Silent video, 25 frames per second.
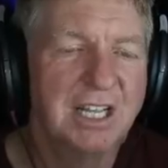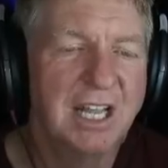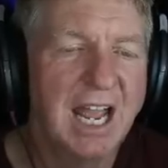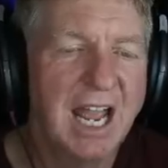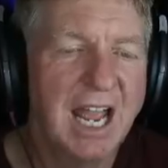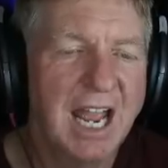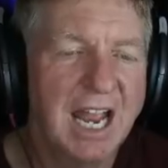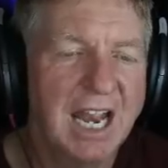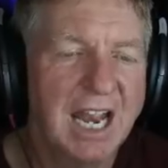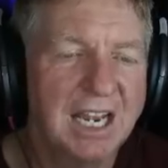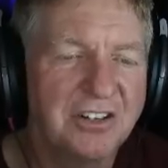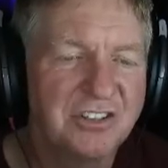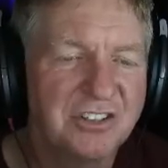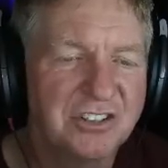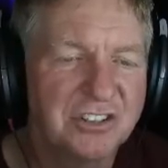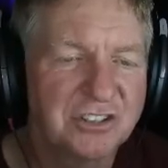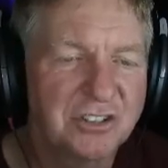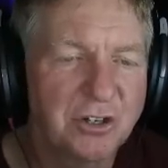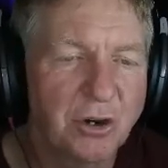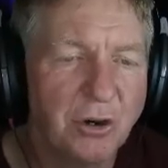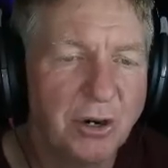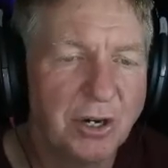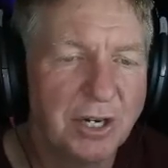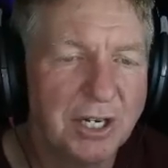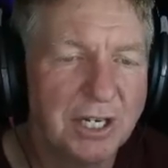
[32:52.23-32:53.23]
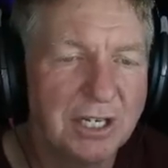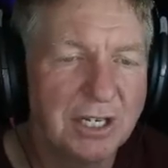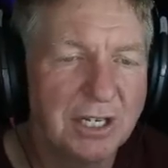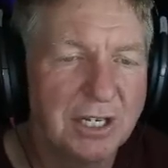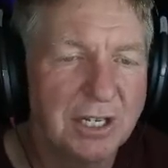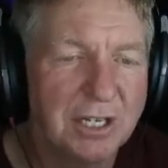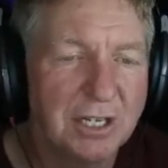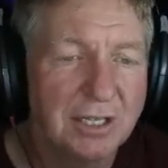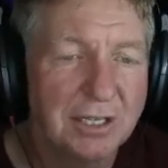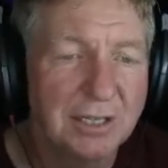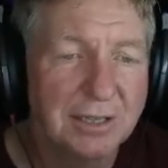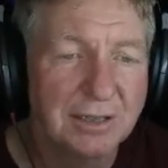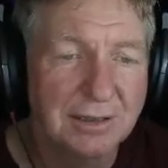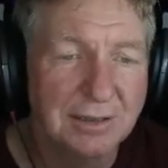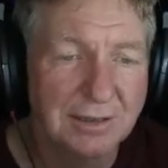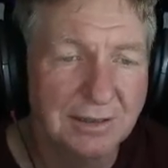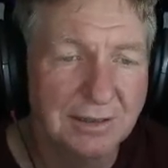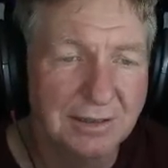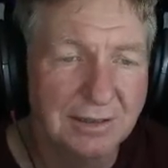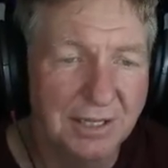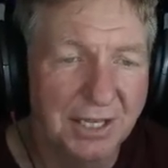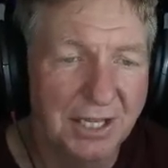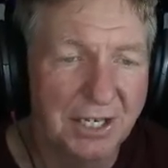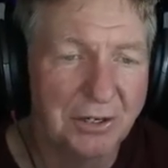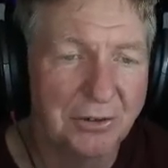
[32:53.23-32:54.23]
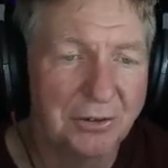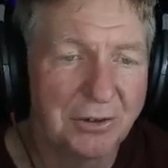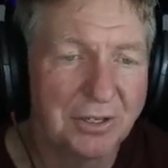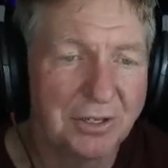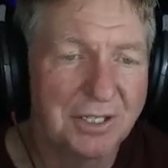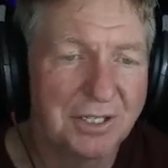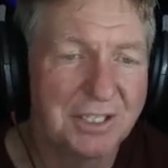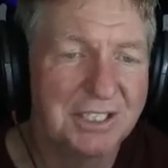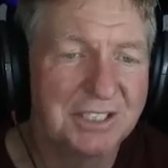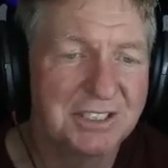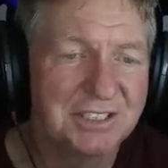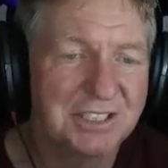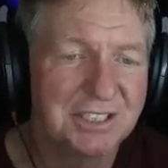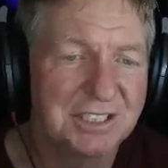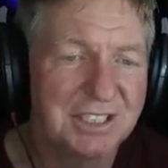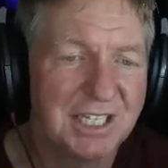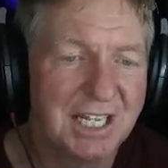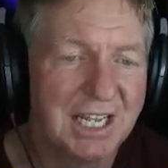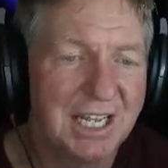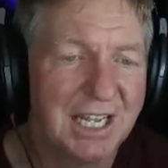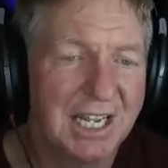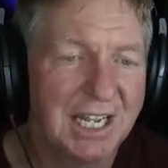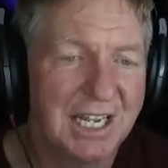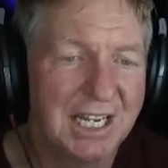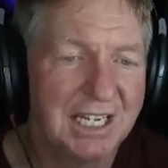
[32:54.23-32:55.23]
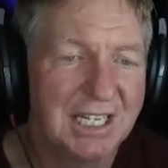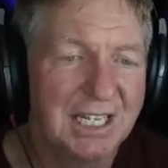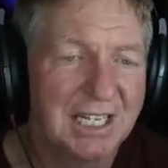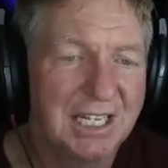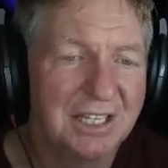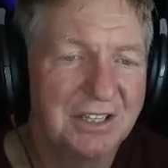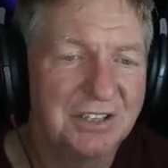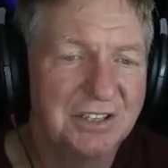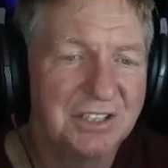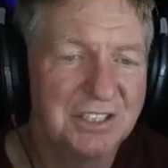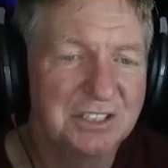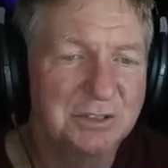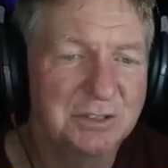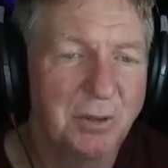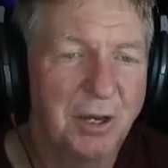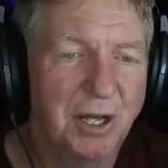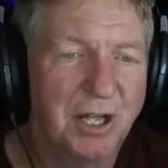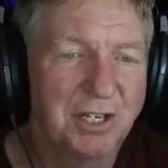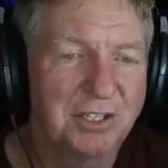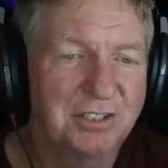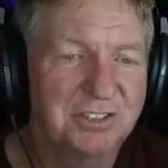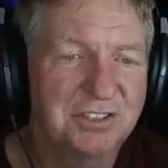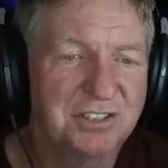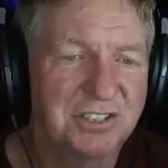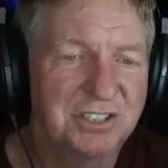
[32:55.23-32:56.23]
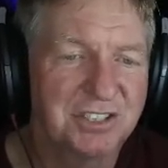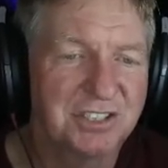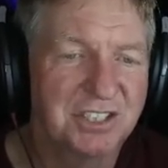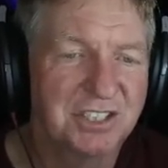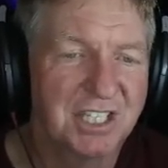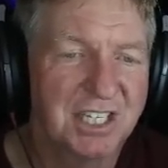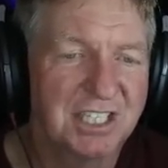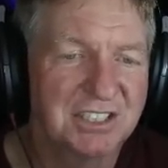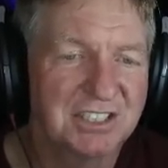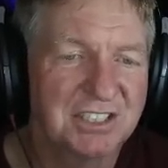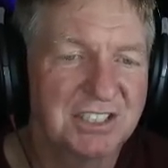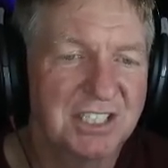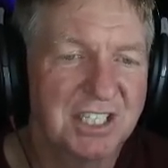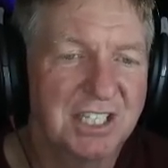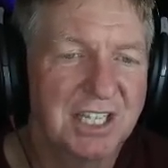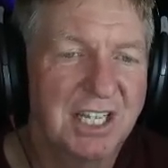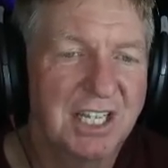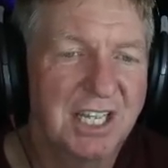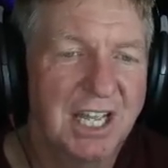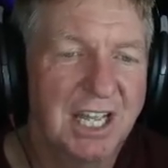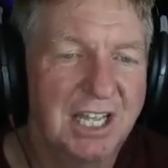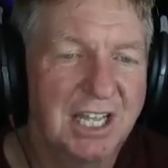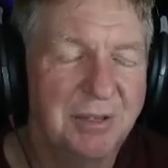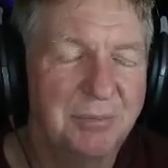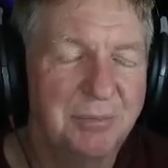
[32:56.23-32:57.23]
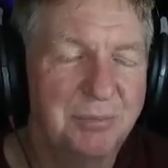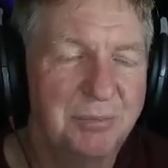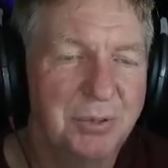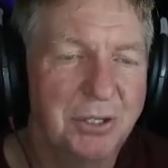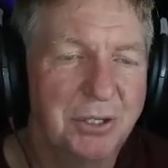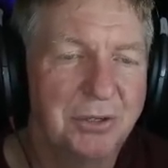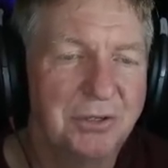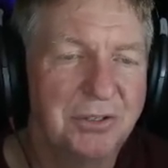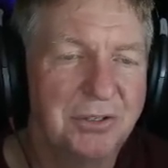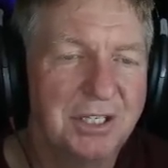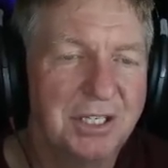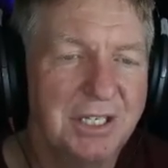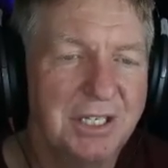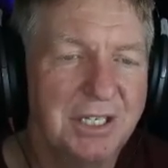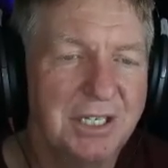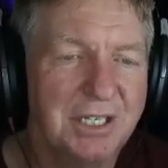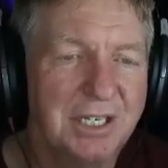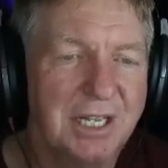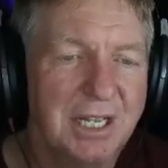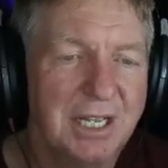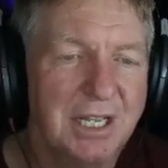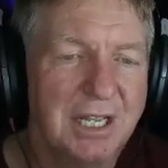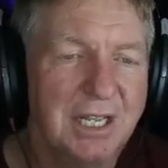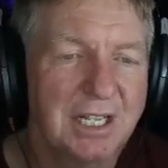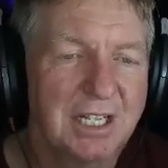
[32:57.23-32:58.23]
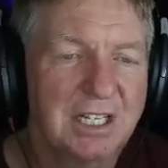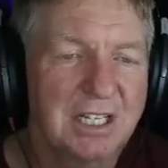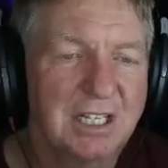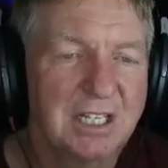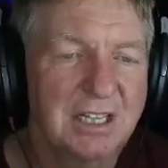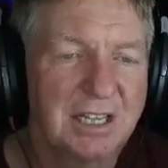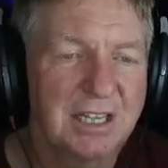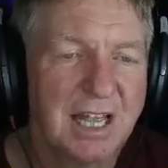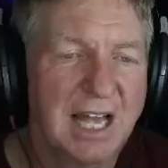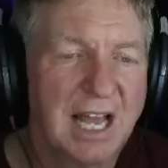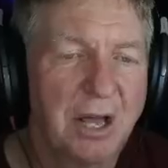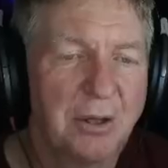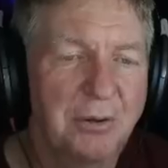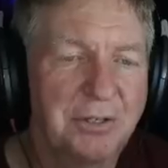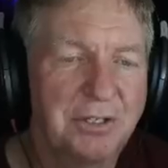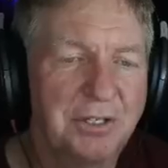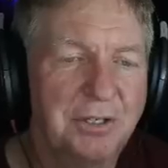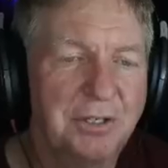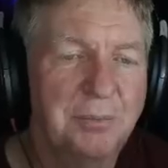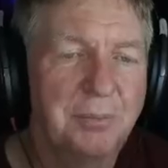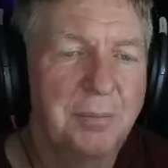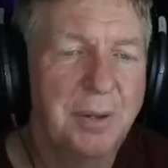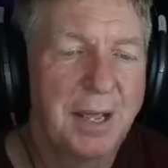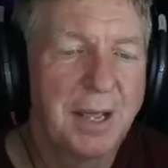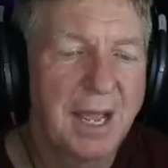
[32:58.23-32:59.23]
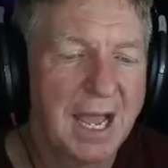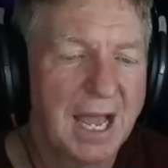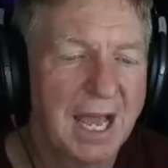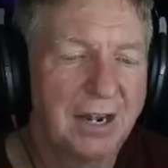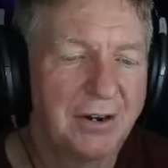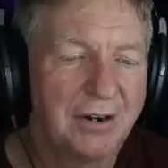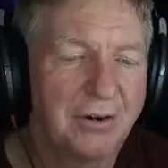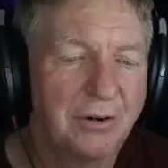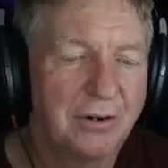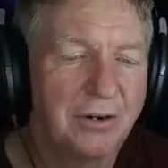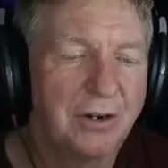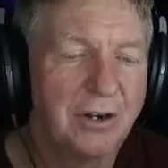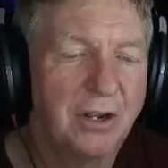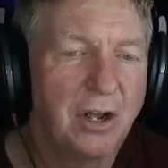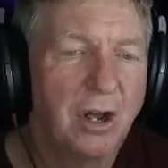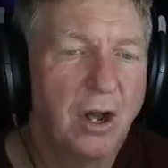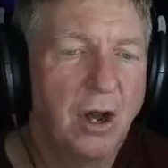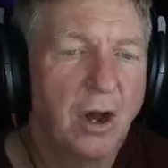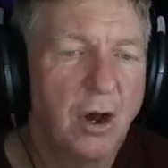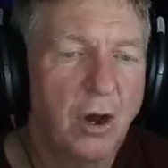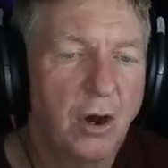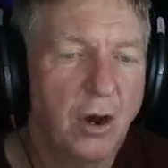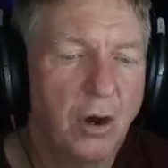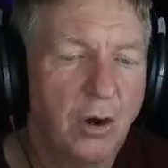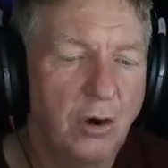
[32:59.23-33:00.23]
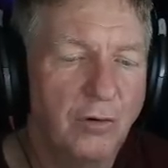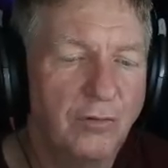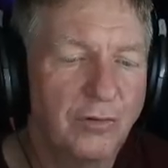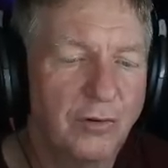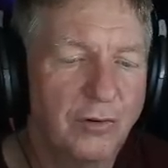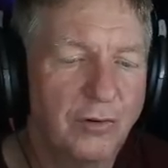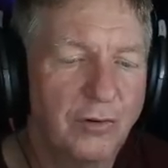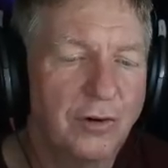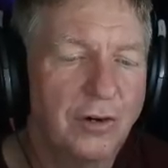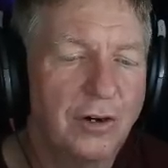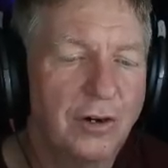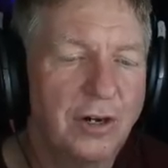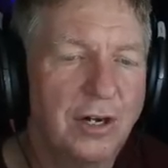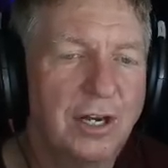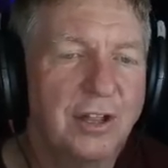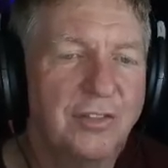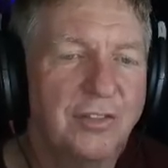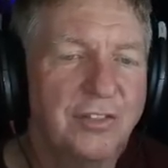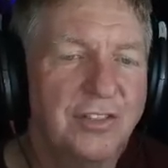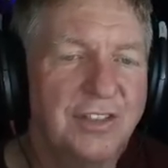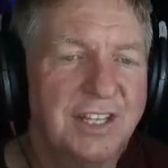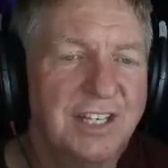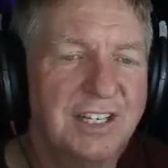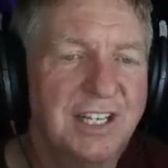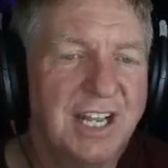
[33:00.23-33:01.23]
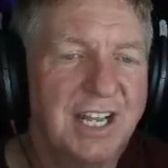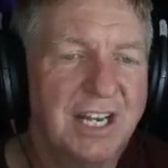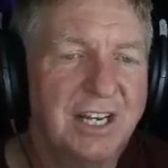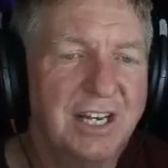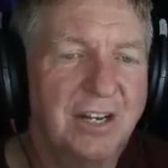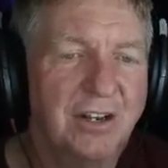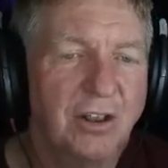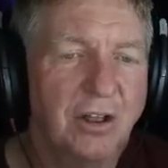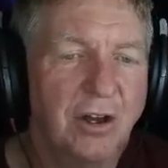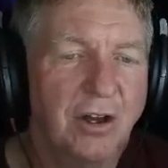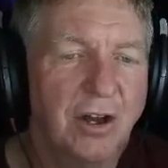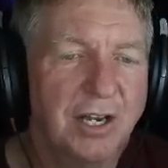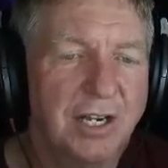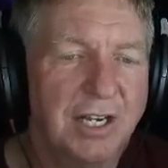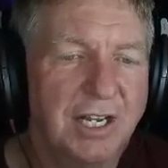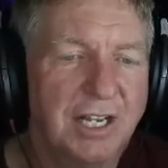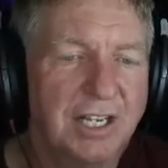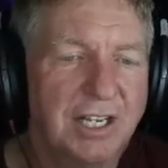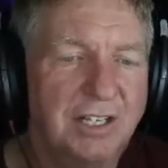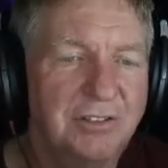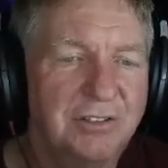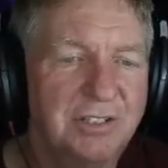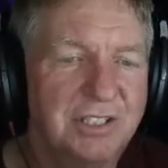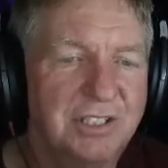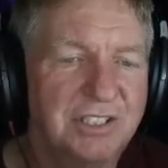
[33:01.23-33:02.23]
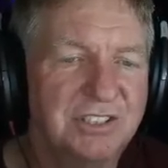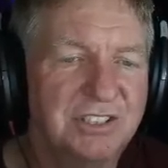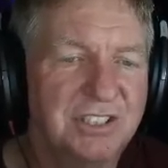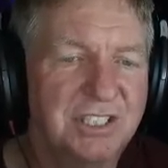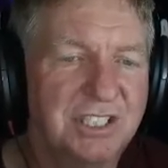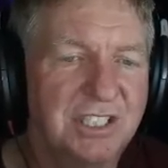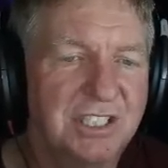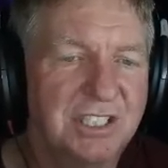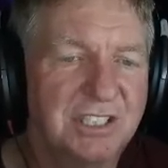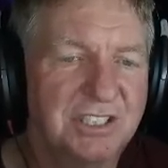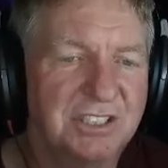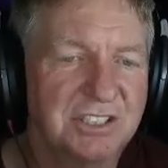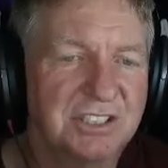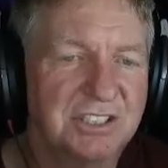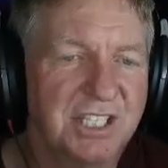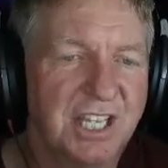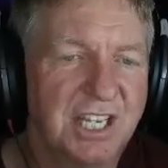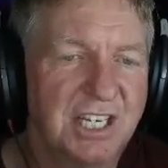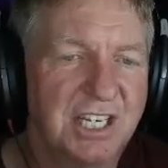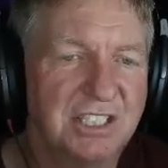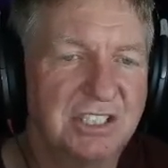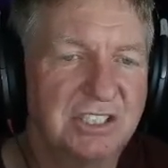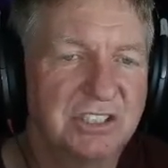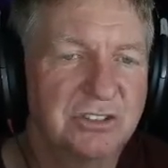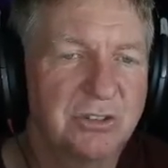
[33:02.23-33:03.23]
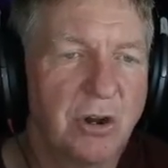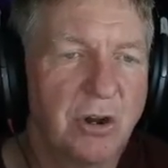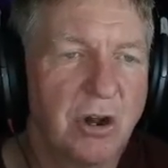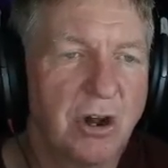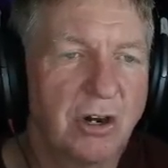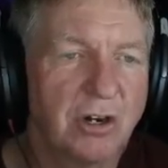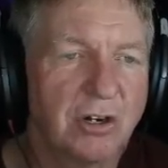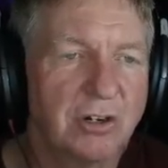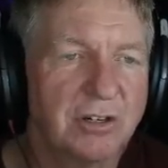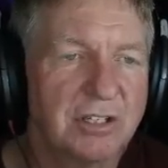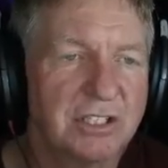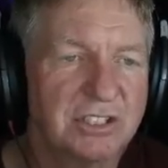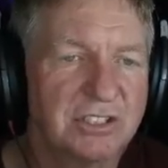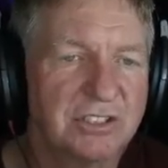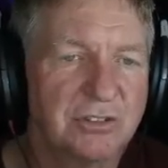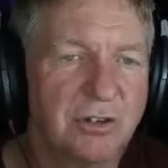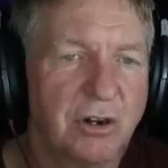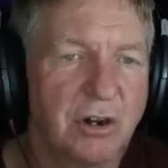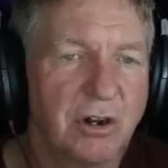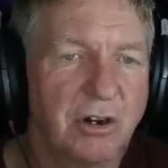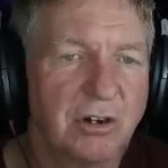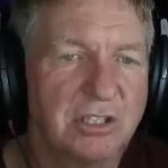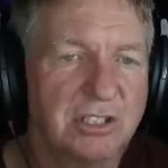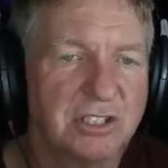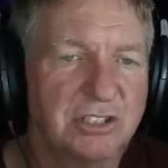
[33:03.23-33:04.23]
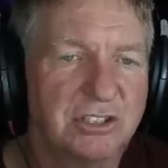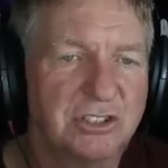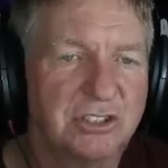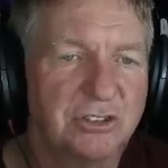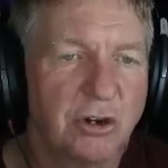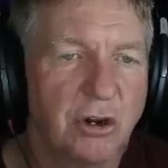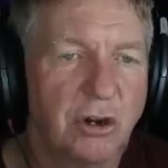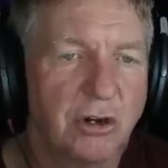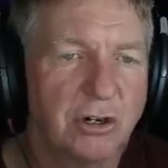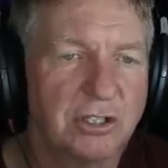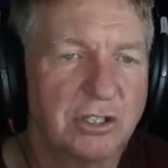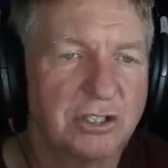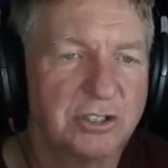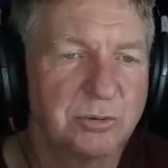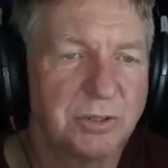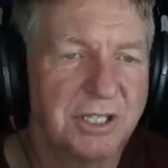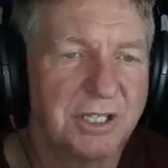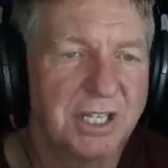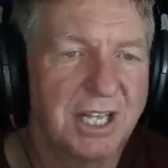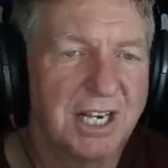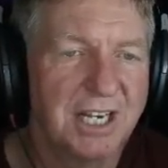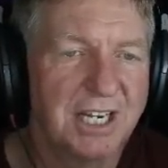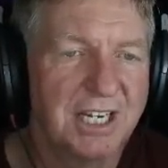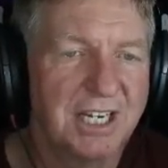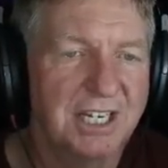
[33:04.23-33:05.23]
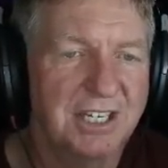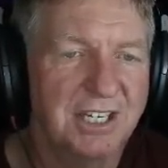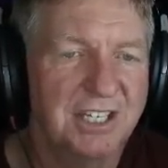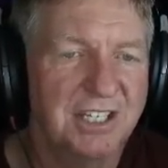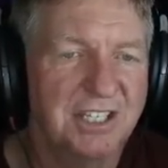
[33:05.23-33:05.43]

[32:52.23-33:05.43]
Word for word: And starting literally today, this model suggests a building clouded pattern over the date line, and you can see it just getting stronger and stronger and stronger as we get into